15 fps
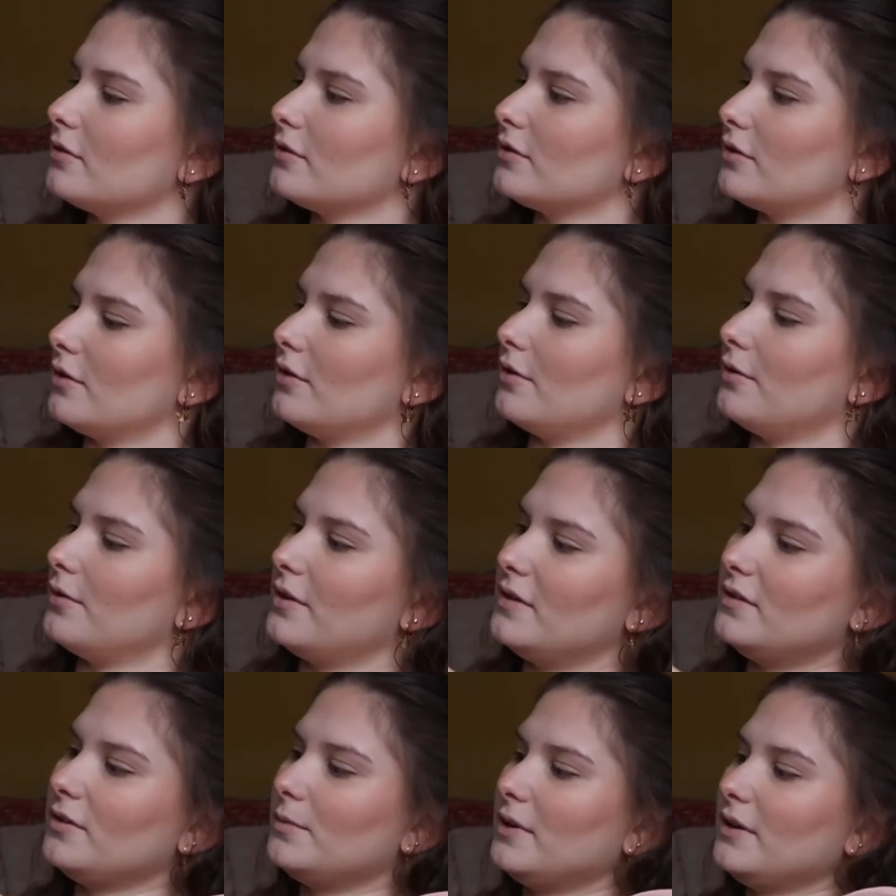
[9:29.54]
So
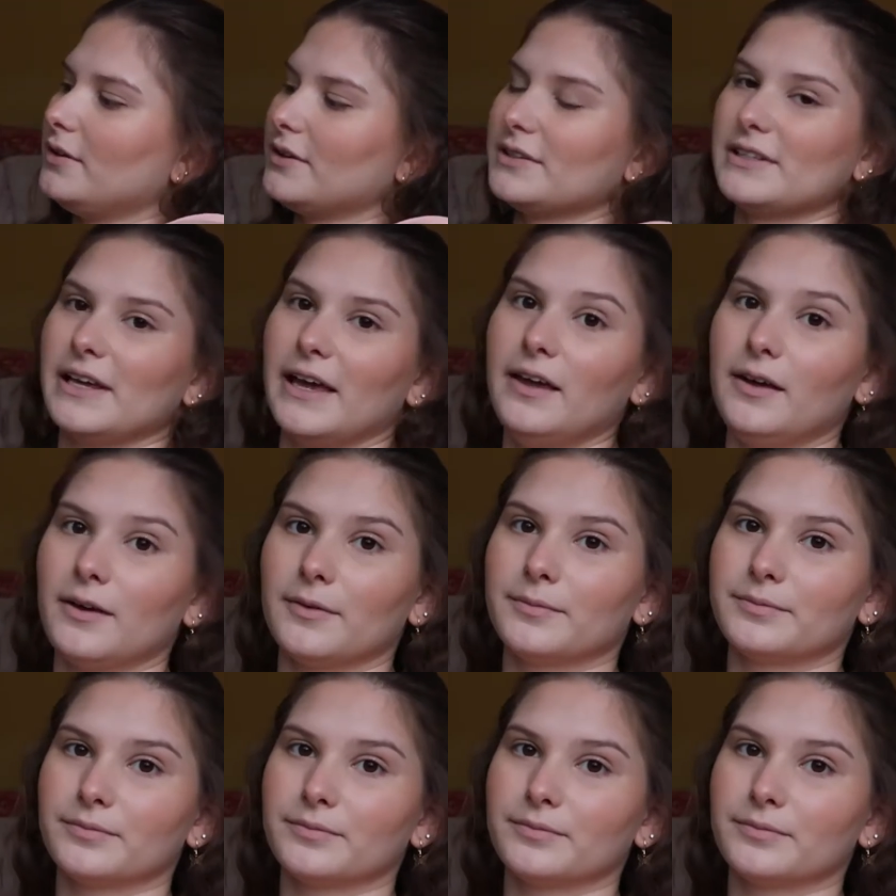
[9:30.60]
this is what it looks like.